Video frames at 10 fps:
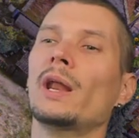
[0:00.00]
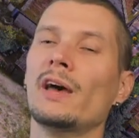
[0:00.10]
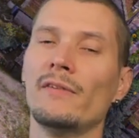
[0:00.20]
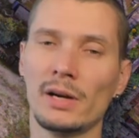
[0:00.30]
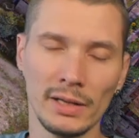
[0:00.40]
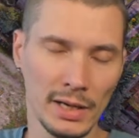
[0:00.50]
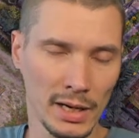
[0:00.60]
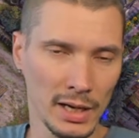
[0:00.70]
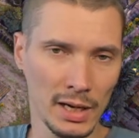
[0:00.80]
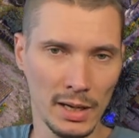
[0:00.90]
whenever
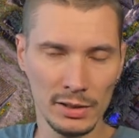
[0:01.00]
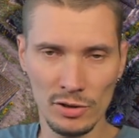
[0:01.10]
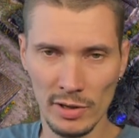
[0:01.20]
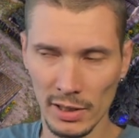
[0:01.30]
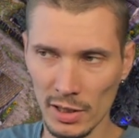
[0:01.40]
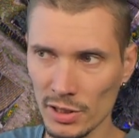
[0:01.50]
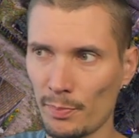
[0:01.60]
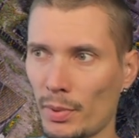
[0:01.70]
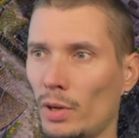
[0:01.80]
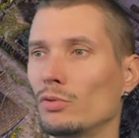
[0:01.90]
the traders
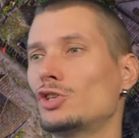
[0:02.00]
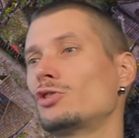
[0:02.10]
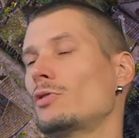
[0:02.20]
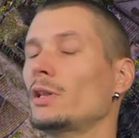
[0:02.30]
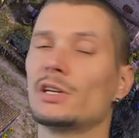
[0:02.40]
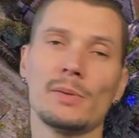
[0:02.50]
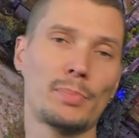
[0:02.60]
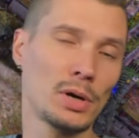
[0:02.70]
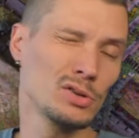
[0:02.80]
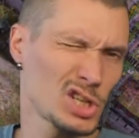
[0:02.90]
approach. Traders
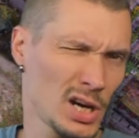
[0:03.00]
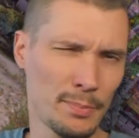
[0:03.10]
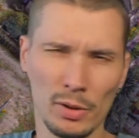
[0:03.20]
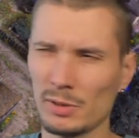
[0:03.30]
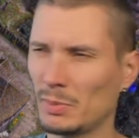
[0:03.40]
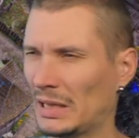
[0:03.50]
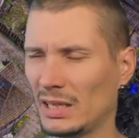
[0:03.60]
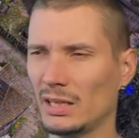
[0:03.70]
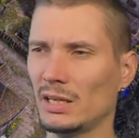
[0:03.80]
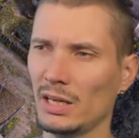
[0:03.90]
approach
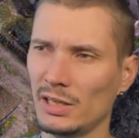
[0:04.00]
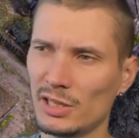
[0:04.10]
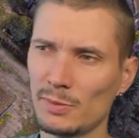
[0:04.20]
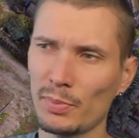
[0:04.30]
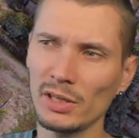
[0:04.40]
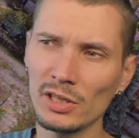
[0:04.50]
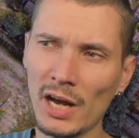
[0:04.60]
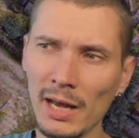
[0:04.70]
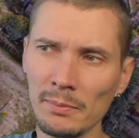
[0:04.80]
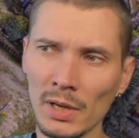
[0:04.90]
approximately in
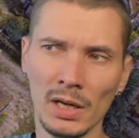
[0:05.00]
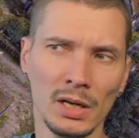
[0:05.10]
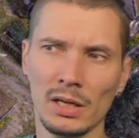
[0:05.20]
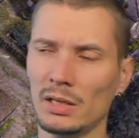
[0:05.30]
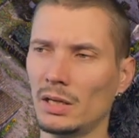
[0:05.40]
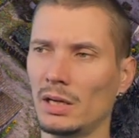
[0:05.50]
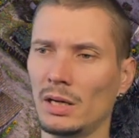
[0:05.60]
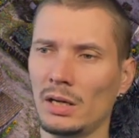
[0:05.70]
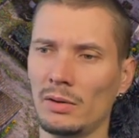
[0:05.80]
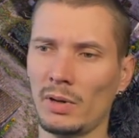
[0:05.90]
springtime,
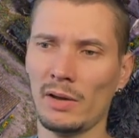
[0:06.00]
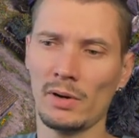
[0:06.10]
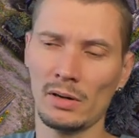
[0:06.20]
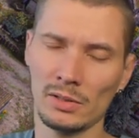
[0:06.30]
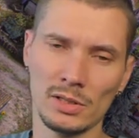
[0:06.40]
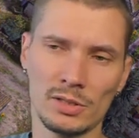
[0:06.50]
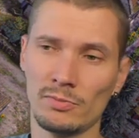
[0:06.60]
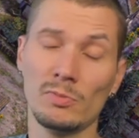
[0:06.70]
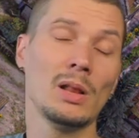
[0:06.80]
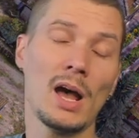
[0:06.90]
whenever
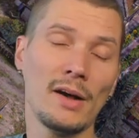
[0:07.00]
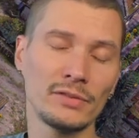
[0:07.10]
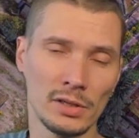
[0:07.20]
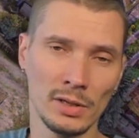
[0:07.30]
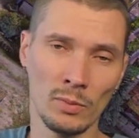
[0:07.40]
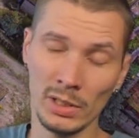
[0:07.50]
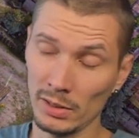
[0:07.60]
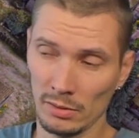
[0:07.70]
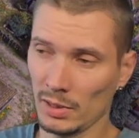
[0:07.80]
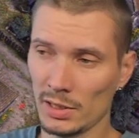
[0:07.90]
there's, well, after the
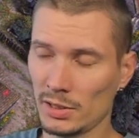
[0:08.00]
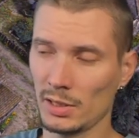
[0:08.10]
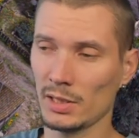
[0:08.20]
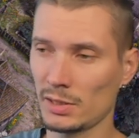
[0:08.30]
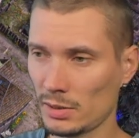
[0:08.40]
winter. Let's